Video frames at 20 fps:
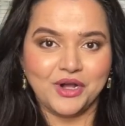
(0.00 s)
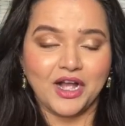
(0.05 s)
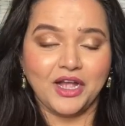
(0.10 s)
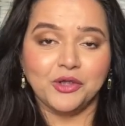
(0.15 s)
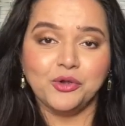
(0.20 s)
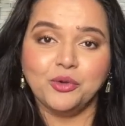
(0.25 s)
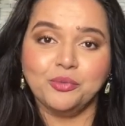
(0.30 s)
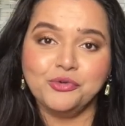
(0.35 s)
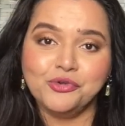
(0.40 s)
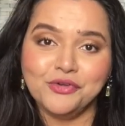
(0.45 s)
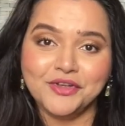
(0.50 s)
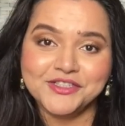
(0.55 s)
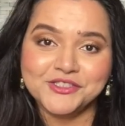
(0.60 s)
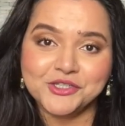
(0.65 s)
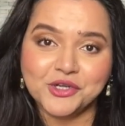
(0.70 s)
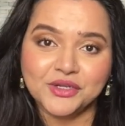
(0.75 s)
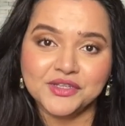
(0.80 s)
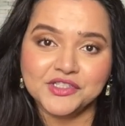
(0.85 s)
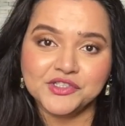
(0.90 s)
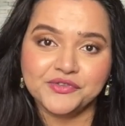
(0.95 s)
I hope you
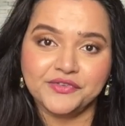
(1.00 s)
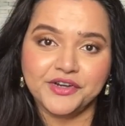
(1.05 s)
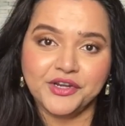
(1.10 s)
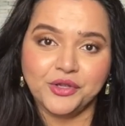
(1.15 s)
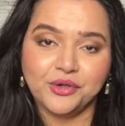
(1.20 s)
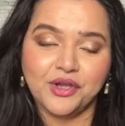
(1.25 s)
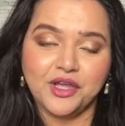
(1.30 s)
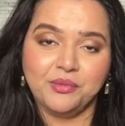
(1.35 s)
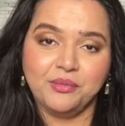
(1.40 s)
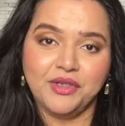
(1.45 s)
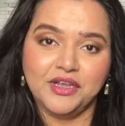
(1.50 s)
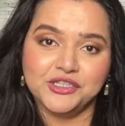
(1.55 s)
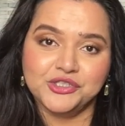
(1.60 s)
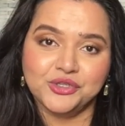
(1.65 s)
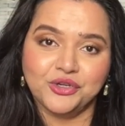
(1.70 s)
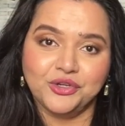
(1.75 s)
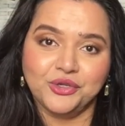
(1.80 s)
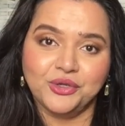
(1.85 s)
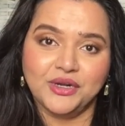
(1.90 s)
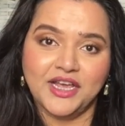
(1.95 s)
enjoy this video and make
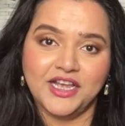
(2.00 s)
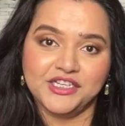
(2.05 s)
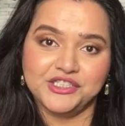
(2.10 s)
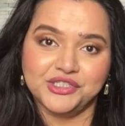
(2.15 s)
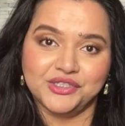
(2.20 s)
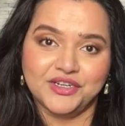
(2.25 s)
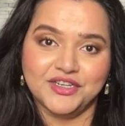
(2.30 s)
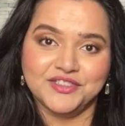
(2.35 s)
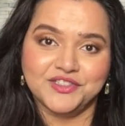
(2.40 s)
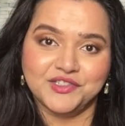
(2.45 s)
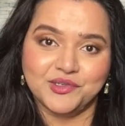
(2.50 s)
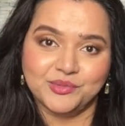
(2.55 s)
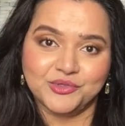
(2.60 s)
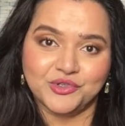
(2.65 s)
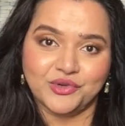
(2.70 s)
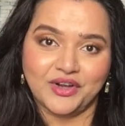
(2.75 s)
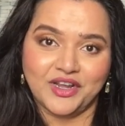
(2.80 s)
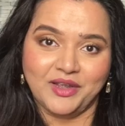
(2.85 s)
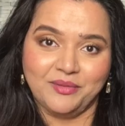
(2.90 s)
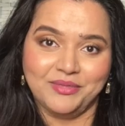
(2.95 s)
sure you like, share and
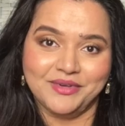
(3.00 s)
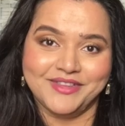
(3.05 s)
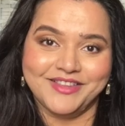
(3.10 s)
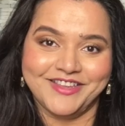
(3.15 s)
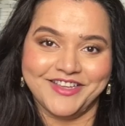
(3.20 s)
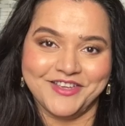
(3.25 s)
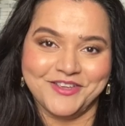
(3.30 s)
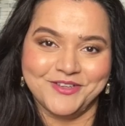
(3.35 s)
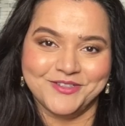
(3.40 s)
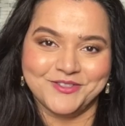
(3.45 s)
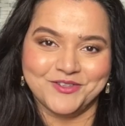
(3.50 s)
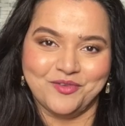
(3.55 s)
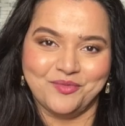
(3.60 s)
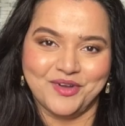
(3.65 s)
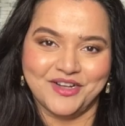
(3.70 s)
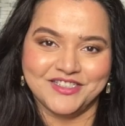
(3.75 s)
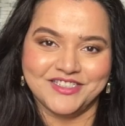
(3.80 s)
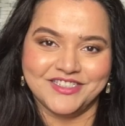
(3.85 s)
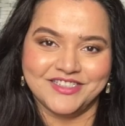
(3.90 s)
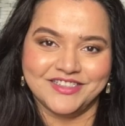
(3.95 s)
subscribe. Thank you so
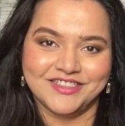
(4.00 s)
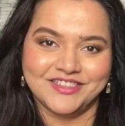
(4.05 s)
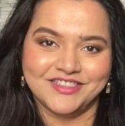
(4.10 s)
much.